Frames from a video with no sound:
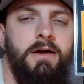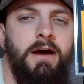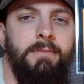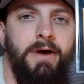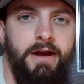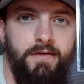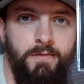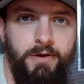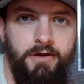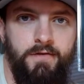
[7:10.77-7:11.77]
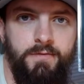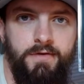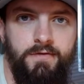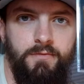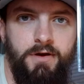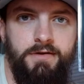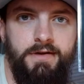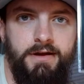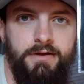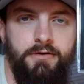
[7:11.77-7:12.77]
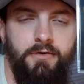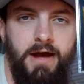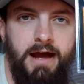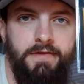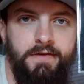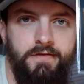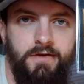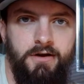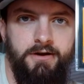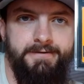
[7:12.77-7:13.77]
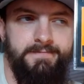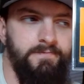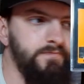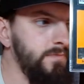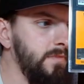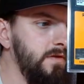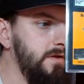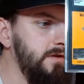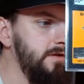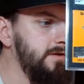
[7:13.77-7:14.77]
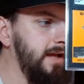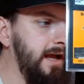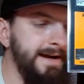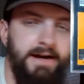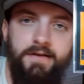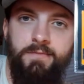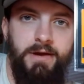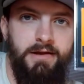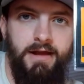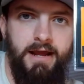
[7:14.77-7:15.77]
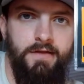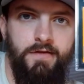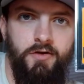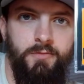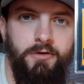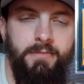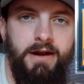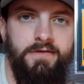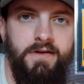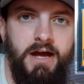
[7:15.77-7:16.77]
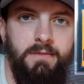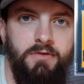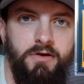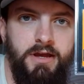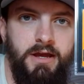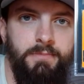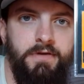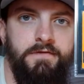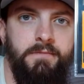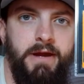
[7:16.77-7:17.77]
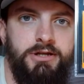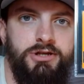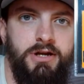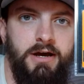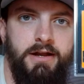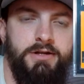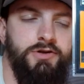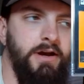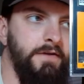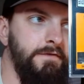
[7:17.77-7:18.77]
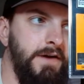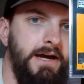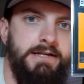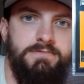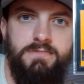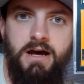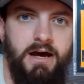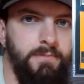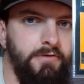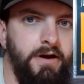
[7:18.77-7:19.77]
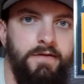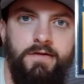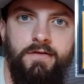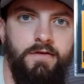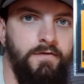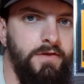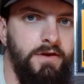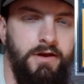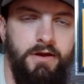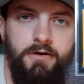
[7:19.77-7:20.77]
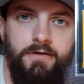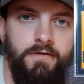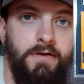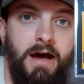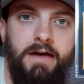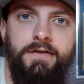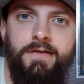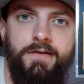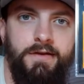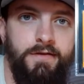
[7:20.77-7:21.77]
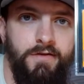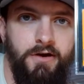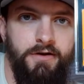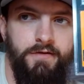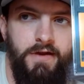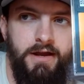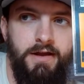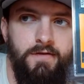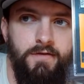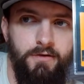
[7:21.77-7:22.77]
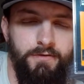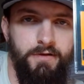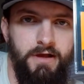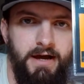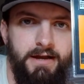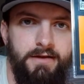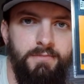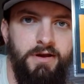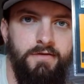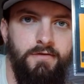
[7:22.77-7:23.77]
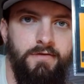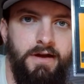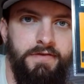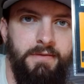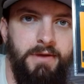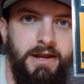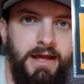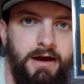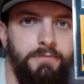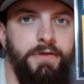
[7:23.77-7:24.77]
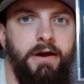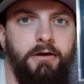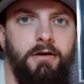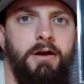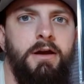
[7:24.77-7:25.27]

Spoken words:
My experience was the one dealer who had this card. I spent a considerable amount of time looking up information on it, trying to find comp prices over the years. Obviously, this card does not get sold a lot because there's not that many out there